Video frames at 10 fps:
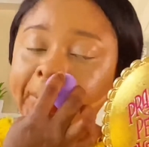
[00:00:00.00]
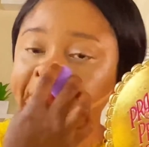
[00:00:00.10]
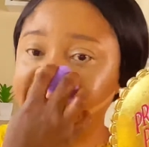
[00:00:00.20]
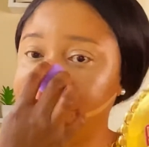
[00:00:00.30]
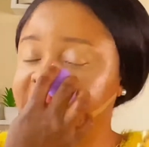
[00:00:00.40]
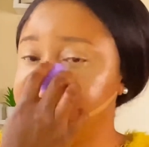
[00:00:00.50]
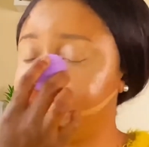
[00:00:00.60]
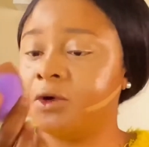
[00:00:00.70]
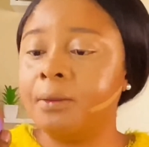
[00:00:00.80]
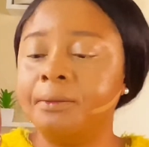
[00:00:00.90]
It is
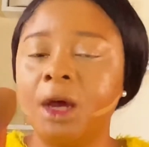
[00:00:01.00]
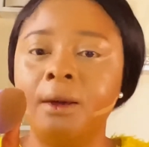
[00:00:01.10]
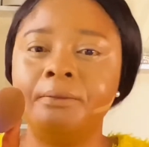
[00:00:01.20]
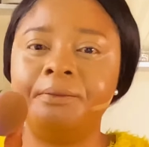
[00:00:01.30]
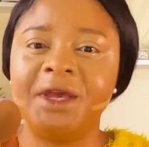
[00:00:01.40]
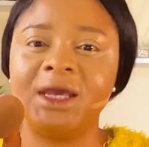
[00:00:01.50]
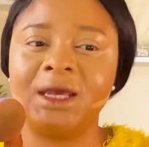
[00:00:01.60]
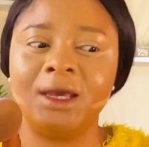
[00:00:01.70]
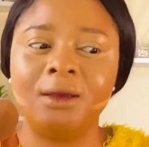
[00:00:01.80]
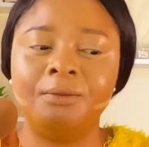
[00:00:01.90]
from Beaky